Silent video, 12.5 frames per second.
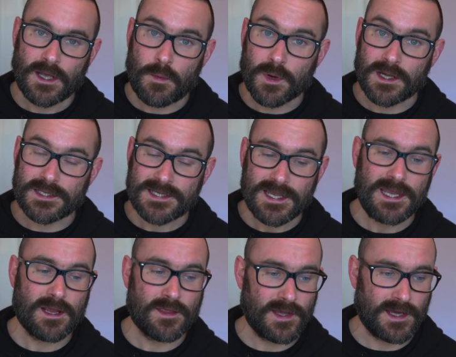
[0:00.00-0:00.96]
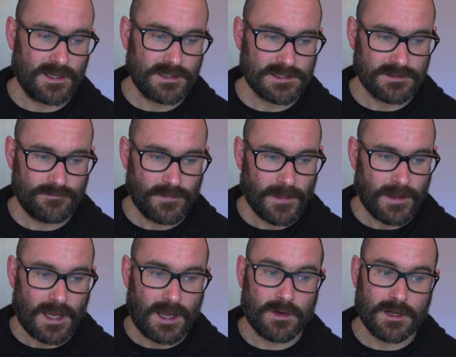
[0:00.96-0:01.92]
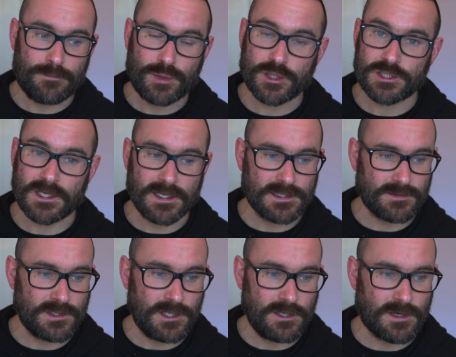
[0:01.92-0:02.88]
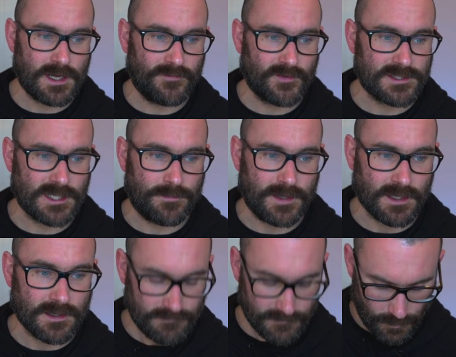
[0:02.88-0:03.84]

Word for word: And we're going to take that, and we're going to push it into a new Kafka topic.